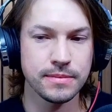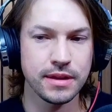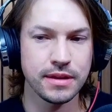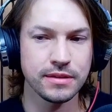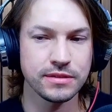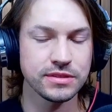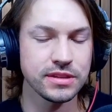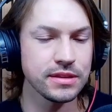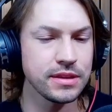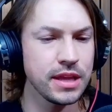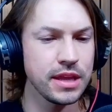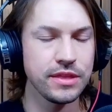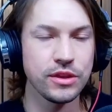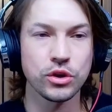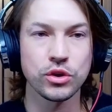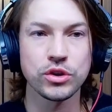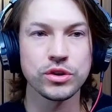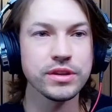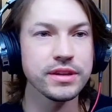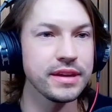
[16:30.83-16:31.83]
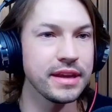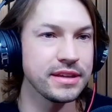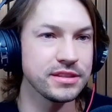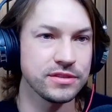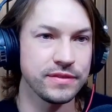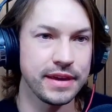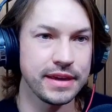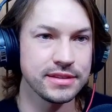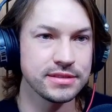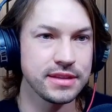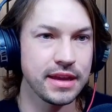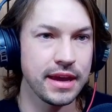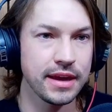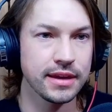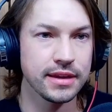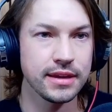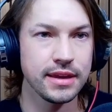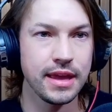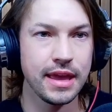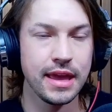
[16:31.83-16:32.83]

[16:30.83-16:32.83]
and it's in the early days of Haystack.